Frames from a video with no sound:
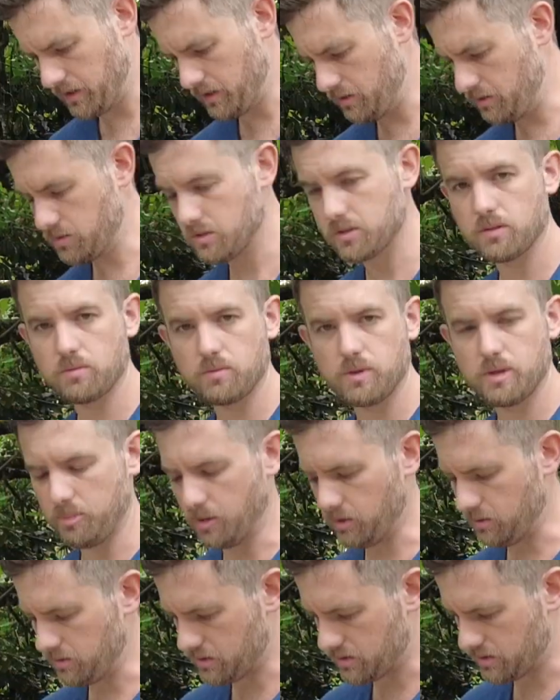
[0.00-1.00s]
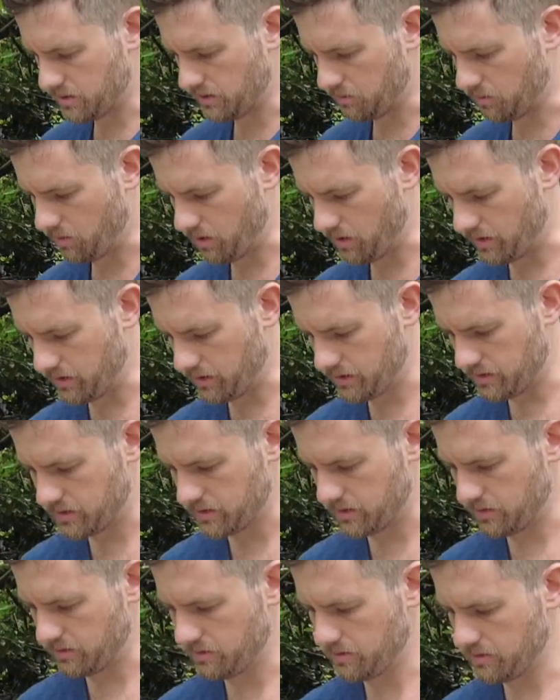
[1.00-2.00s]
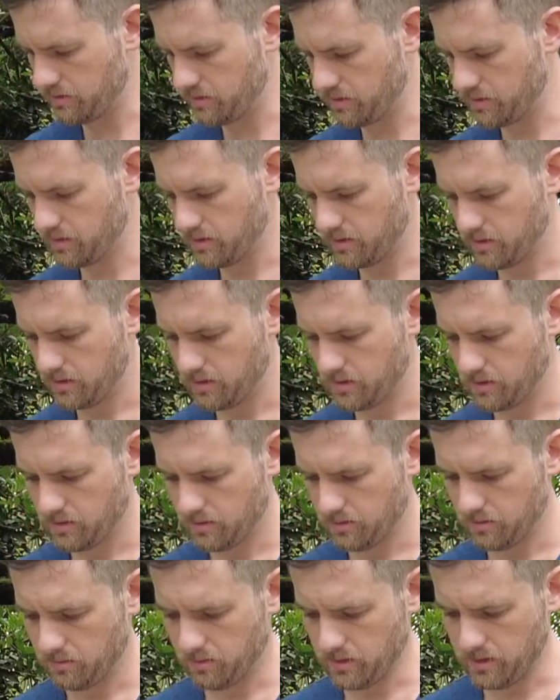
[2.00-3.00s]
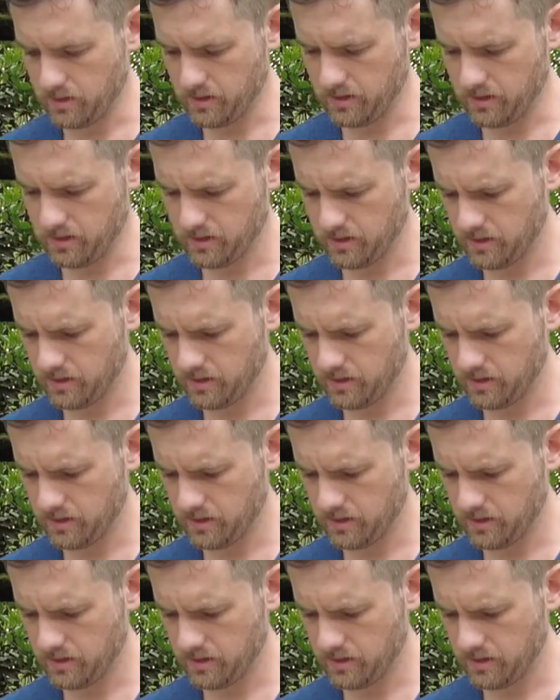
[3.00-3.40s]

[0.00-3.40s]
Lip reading: use 3 bowls of water. So 1,